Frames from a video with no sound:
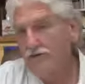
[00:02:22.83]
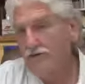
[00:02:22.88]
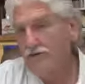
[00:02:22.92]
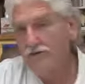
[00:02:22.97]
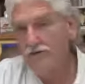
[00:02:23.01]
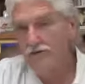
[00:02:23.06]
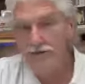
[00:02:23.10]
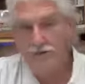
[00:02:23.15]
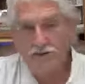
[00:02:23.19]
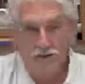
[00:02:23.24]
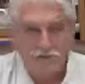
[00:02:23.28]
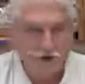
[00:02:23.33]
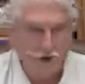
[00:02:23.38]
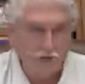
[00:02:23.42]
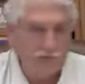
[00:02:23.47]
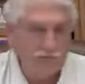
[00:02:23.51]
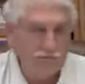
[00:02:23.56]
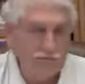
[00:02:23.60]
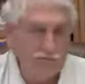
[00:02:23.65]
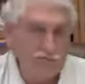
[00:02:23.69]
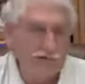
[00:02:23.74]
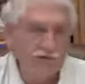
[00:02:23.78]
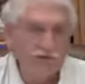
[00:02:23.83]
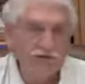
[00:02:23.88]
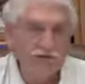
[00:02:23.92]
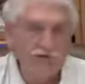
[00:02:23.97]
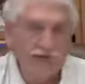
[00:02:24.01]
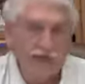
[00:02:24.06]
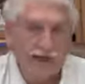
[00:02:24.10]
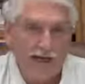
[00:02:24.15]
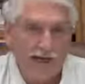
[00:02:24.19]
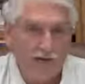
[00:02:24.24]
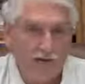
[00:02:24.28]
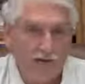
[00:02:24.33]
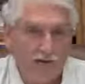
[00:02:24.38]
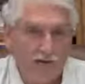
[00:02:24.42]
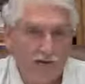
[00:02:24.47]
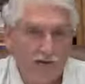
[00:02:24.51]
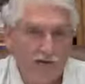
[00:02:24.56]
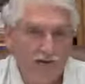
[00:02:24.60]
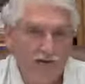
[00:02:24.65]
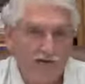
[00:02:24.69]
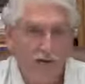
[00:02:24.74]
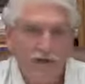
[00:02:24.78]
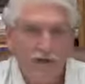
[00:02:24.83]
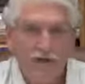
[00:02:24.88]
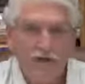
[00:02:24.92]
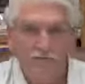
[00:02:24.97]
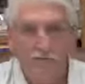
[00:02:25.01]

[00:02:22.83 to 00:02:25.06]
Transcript: You can use herbs, you can use glandulars,